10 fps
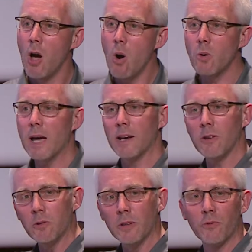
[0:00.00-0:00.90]
oh, can I
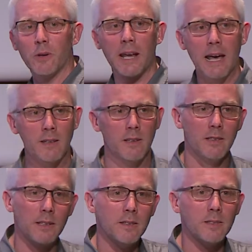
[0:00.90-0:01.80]
use it for that and
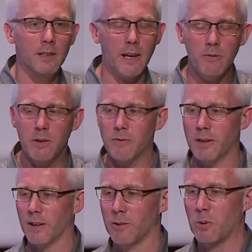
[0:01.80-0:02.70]
this and
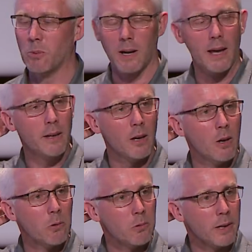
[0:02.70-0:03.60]
everything? we were like,
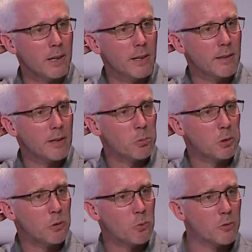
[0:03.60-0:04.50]
really? That's
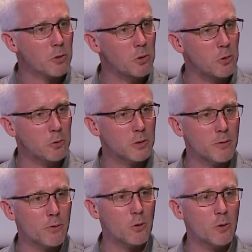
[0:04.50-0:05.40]
what you want to use it
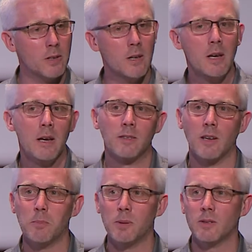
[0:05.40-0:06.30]
for?
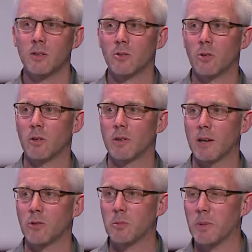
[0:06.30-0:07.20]
Samples has turned
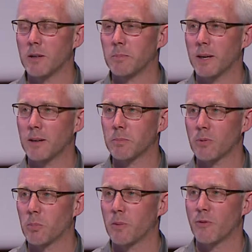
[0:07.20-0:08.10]
out to be a bigger
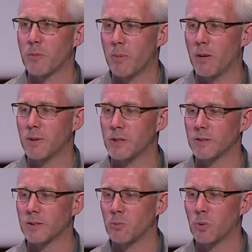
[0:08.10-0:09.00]
problem for publishers
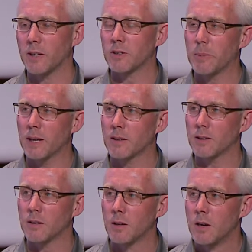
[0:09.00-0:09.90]
than we
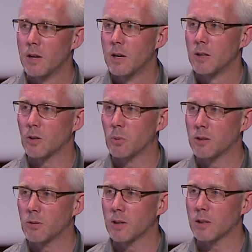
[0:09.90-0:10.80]
expected. So we're
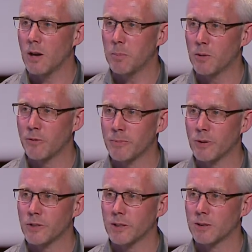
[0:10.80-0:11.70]
doing a couple of
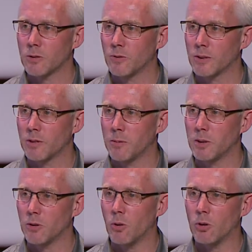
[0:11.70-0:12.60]
projects over summer
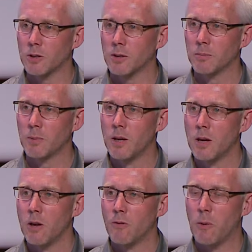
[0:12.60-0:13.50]
and autumn
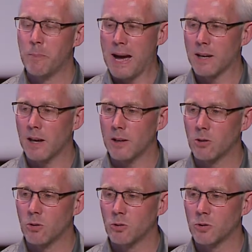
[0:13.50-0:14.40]
for back
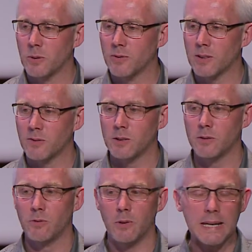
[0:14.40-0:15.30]
catalogs with several,
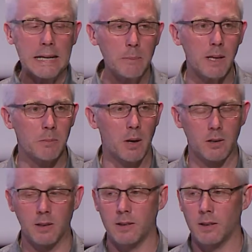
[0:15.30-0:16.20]
for email
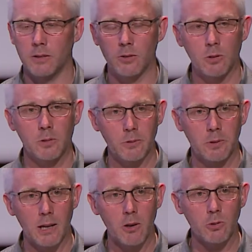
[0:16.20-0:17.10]
marketing, so
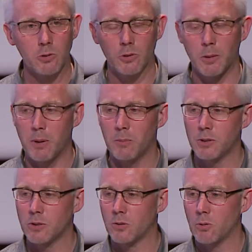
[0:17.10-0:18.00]
really also on the
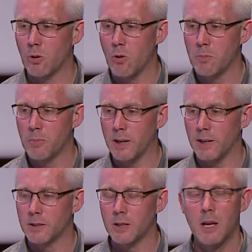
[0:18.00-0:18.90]
publisher's own
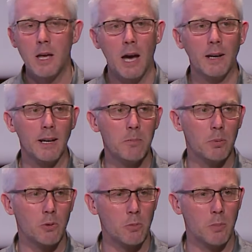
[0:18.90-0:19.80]
homepage, and
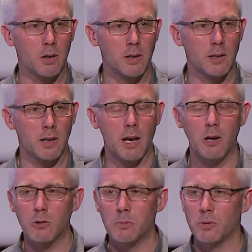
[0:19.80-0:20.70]
in-book marketing, how
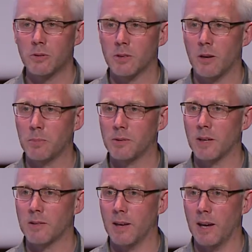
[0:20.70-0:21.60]
to put samples
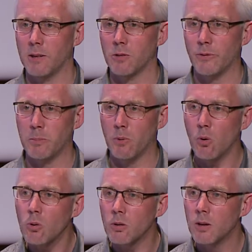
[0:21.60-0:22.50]
at the end of a
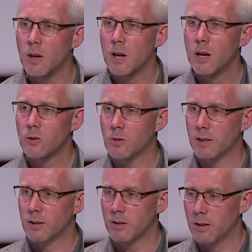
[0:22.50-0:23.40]
book
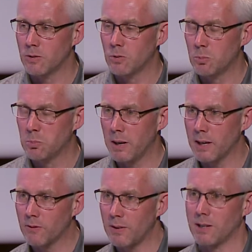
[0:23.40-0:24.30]
to
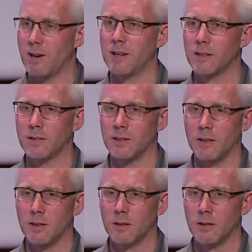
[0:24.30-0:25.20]
make
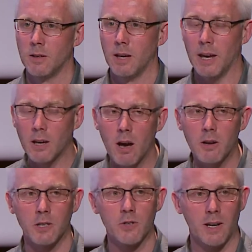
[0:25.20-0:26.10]
virality,
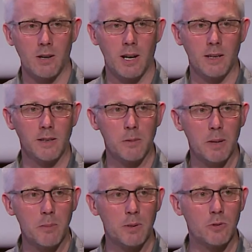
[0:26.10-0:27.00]
encourage virality,
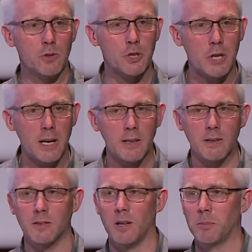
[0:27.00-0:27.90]
people to share the
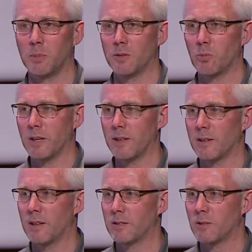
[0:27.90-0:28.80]
samples when they
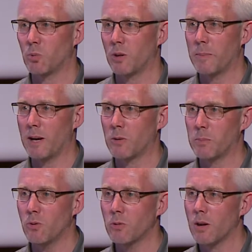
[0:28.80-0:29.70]
tell someone about a
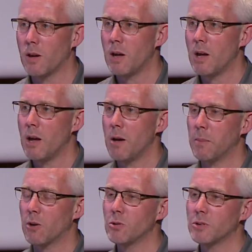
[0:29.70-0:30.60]
book,
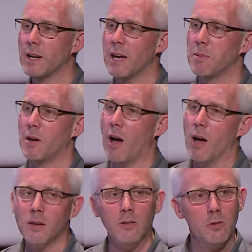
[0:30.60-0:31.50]
but also enable
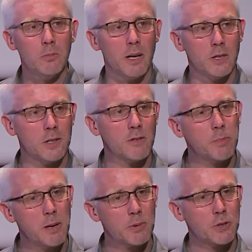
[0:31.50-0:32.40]
us to measure if
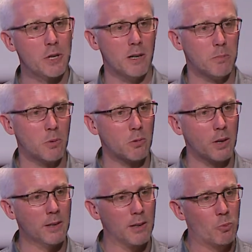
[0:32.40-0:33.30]
people share a book
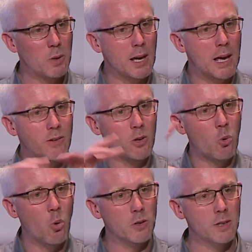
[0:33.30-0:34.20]
and that we have a
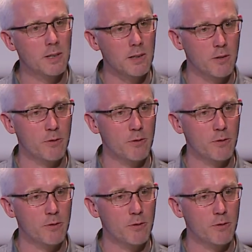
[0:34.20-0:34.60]
quantitative